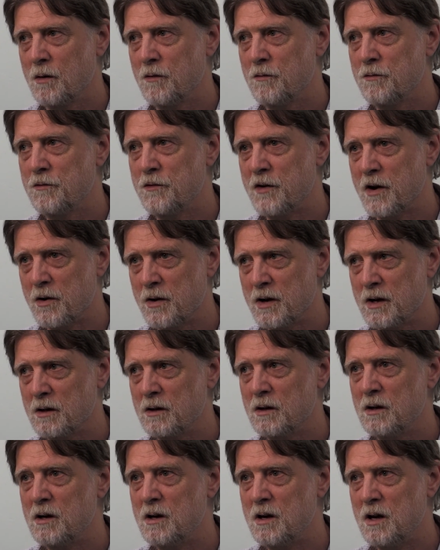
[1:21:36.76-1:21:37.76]
very
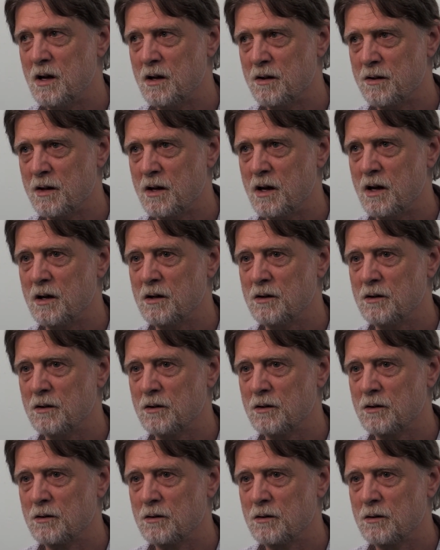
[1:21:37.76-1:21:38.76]
near the
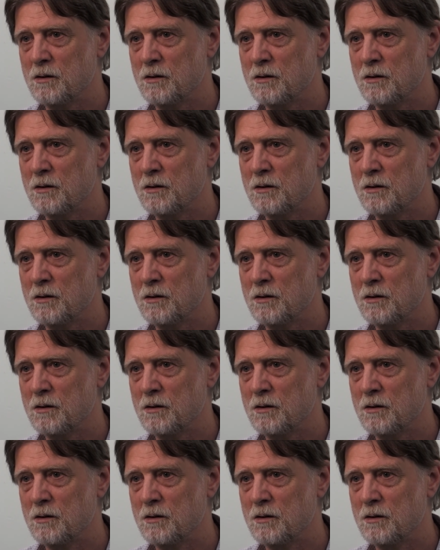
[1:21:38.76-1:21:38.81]
end,